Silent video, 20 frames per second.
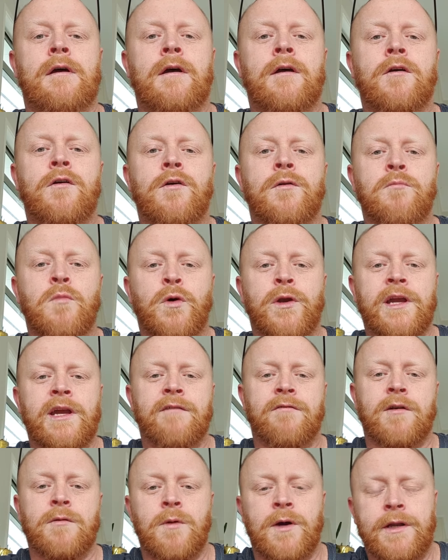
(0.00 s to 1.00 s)
Good morning,
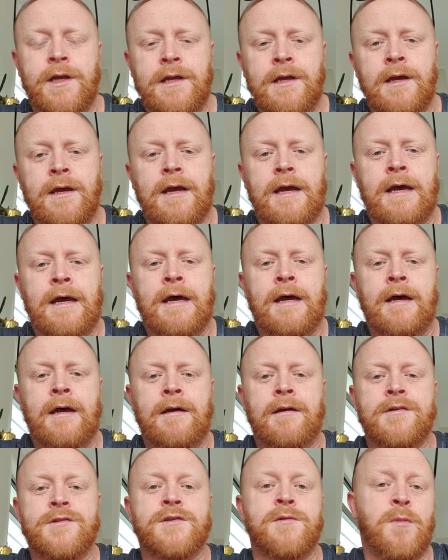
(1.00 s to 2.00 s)
everybody.
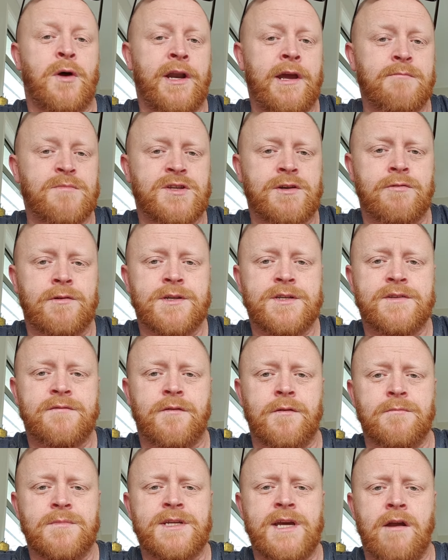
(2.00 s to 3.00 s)
So my name's Chris
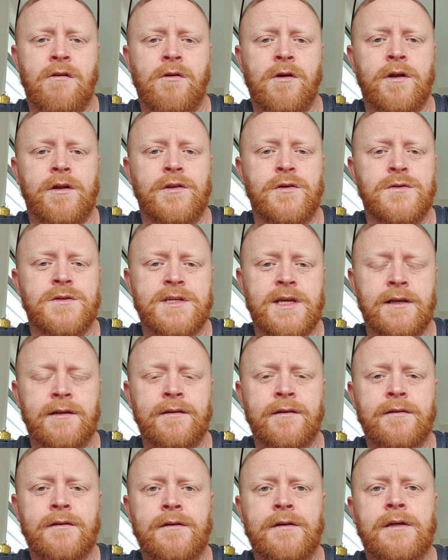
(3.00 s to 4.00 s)
from Tauranga, New
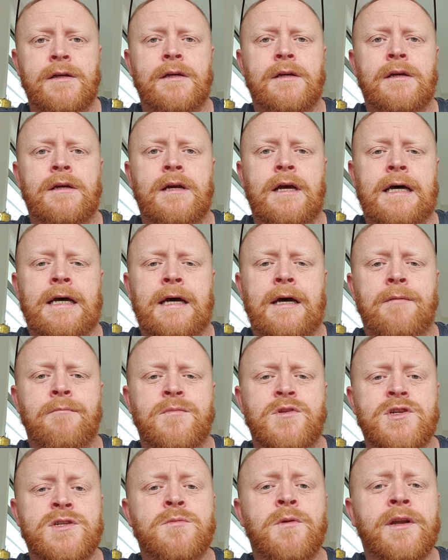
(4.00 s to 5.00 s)
Zealand.
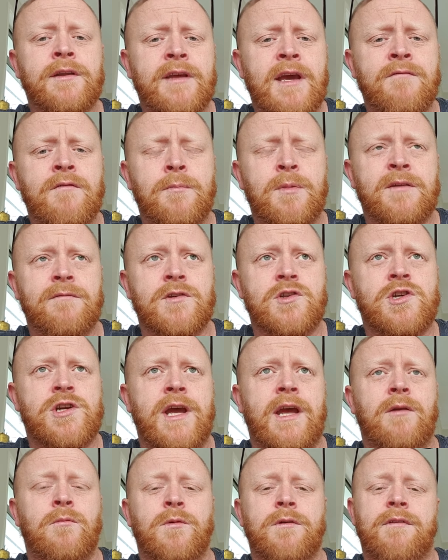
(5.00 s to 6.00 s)
Just wanted to have a bit of a
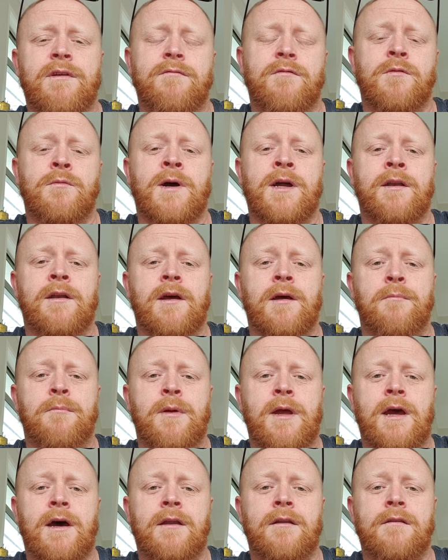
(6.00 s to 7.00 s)
chat with everyone
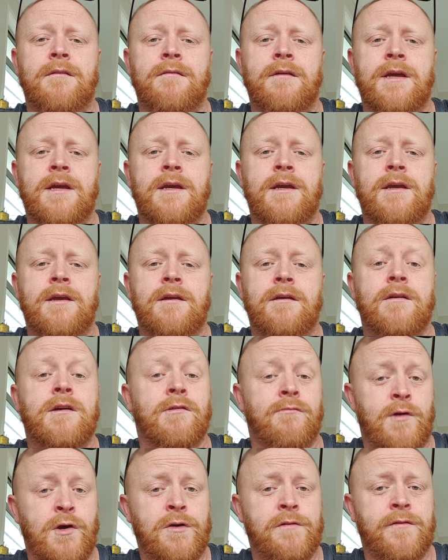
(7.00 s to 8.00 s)
about the
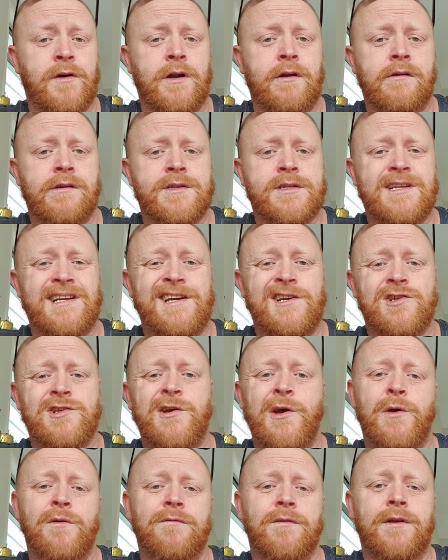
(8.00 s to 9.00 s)
coronavirus slash
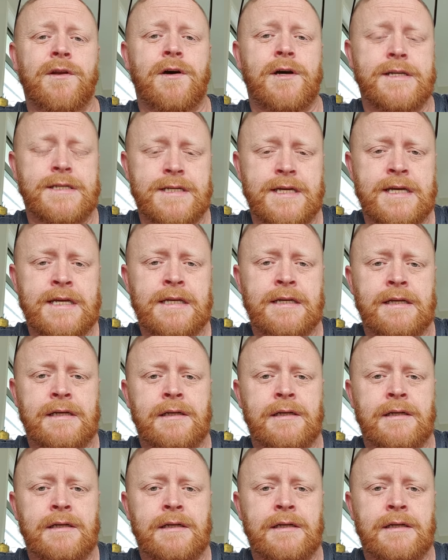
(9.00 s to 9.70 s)
COVID-19.